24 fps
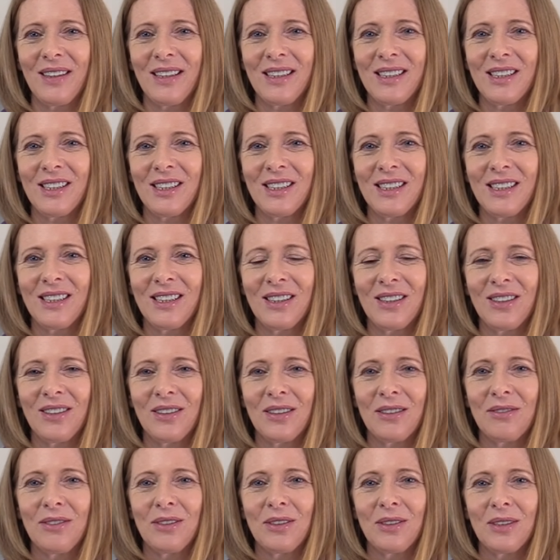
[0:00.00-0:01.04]
I just,
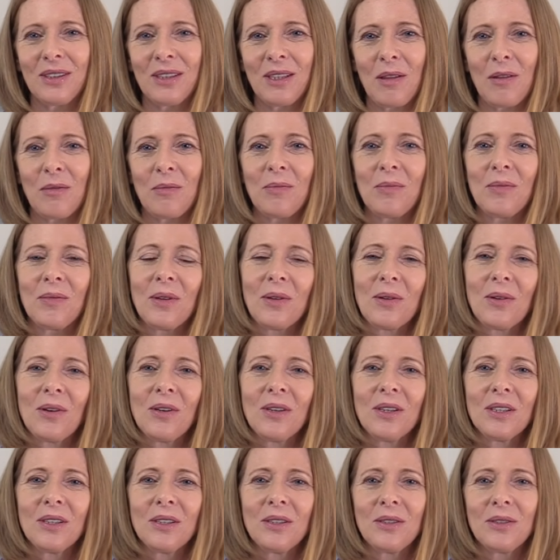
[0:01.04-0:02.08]
if the
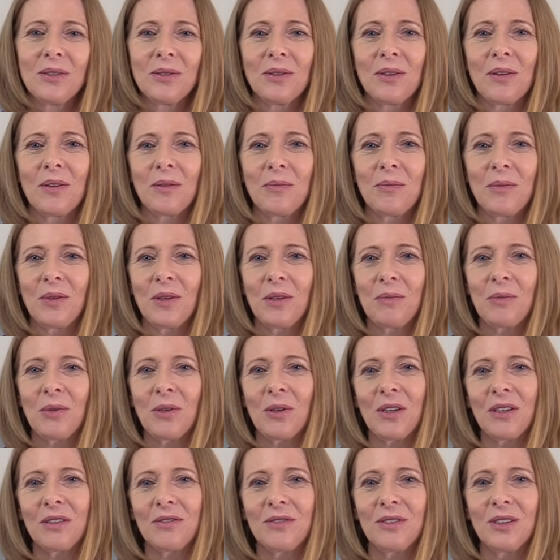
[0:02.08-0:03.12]
longer you do it, the
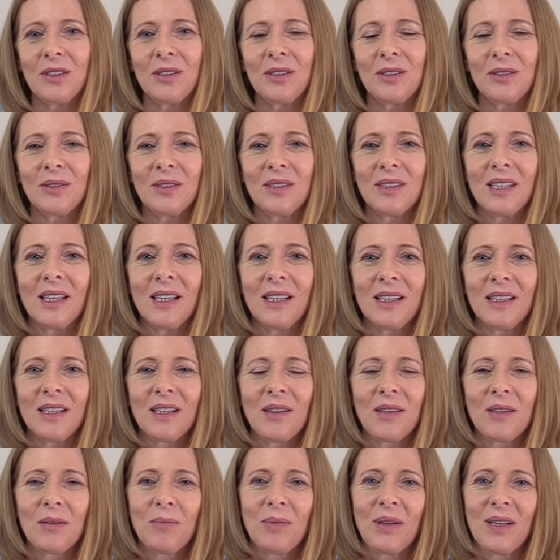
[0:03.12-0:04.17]
more often you do it,
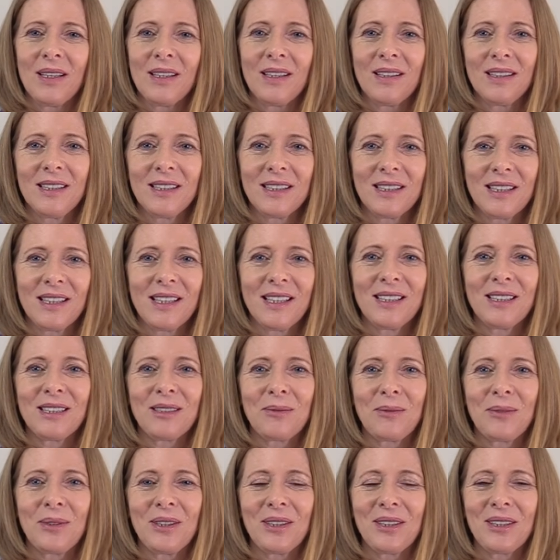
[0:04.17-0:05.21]
the better these things
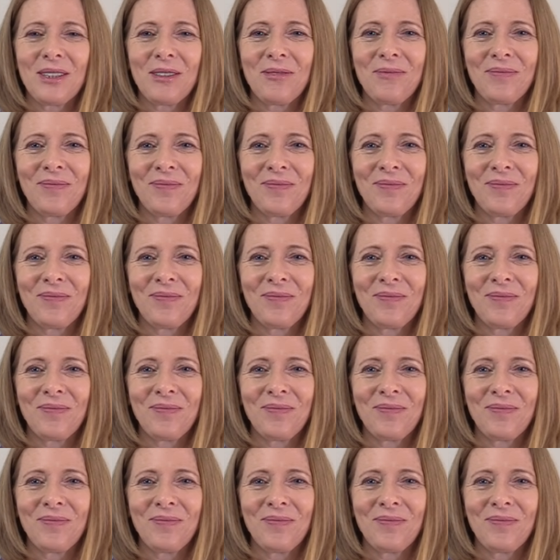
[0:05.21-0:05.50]
work.